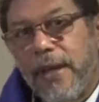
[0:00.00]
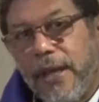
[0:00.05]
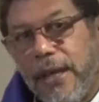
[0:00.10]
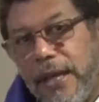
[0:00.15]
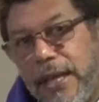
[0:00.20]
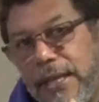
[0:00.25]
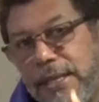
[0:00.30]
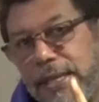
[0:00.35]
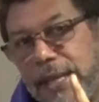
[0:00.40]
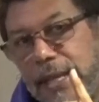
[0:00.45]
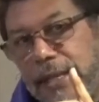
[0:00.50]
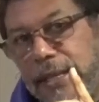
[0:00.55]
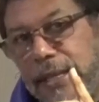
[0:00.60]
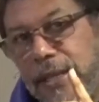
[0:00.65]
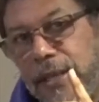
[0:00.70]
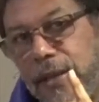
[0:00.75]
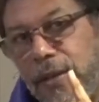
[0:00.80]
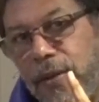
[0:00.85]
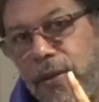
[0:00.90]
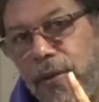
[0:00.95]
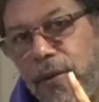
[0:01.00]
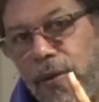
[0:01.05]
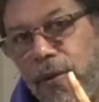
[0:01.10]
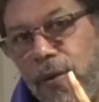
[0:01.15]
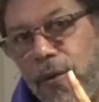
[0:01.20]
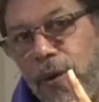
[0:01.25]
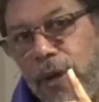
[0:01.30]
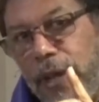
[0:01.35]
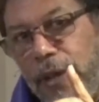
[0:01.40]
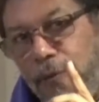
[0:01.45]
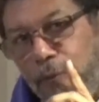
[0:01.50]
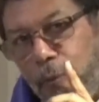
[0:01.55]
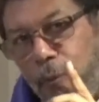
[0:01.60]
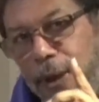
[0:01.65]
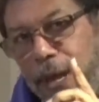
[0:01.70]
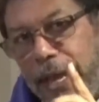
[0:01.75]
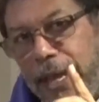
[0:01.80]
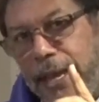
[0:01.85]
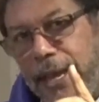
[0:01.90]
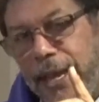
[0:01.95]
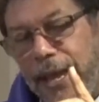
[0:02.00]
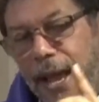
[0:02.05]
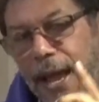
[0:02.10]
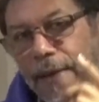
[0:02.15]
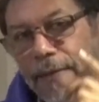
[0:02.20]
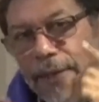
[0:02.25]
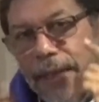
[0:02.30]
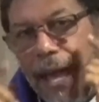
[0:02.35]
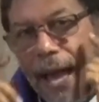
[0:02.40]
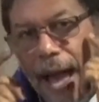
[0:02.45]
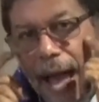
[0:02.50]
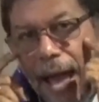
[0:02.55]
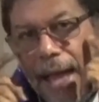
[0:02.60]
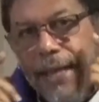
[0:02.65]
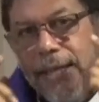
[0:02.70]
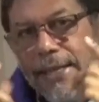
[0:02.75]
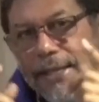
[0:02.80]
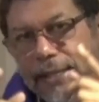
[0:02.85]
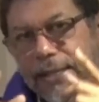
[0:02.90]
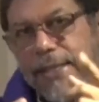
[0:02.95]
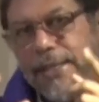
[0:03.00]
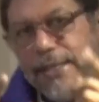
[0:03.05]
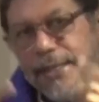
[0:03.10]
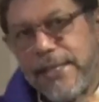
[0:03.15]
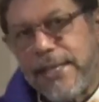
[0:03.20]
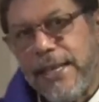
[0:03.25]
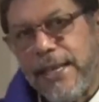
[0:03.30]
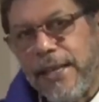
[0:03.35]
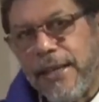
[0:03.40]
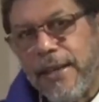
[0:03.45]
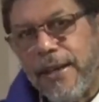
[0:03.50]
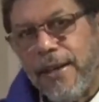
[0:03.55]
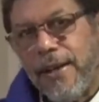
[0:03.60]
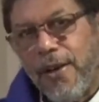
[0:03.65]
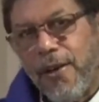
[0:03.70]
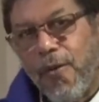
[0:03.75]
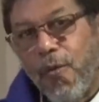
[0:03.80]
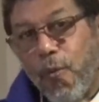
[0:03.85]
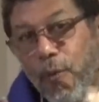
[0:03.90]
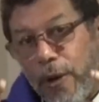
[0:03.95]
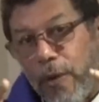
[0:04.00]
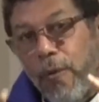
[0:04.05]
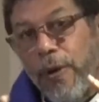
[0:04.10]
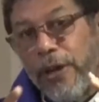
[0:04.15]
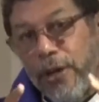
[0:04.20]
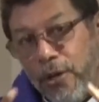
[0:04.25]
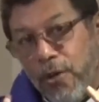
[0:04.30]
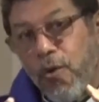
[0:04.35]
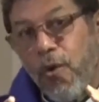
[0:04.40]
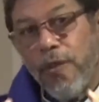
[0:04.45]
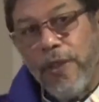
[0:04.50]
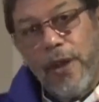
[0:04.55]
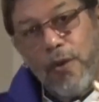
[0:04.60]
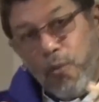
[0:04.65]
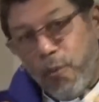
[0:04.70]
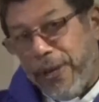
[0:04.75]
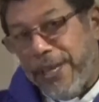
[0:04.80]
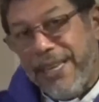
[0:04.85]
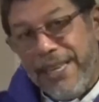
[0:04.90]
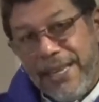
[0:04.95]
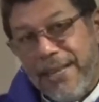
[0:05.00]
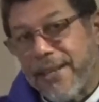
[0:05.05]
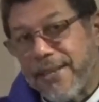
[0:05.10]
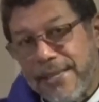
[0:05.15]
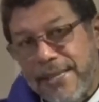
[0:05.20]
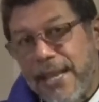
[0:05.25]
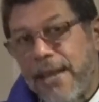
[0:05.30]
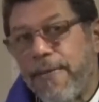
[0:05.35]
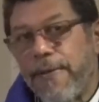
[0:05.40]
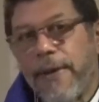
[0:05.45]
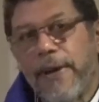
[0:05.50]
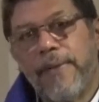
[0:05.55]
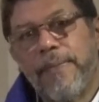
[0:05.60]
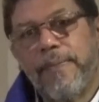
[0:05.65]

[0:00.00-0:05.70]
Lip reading: is that if we have the eyes to see, we will know that we need a Savior.